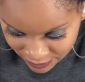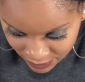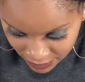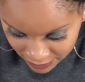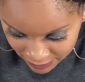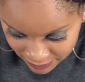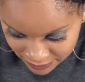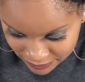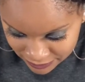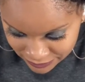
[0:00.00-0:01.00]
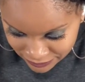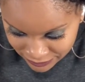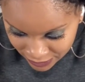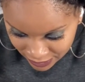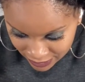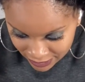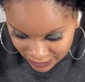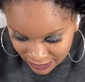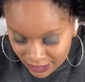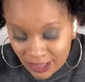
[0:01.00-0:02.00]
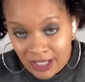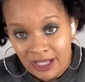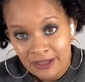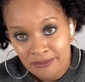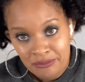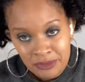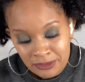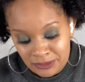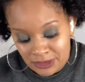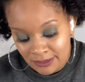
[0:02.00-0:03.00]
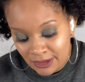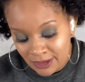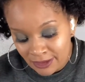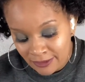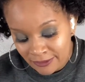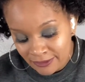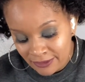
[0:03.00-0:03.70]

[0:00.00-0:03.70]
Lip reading: Okay. I like pull some off,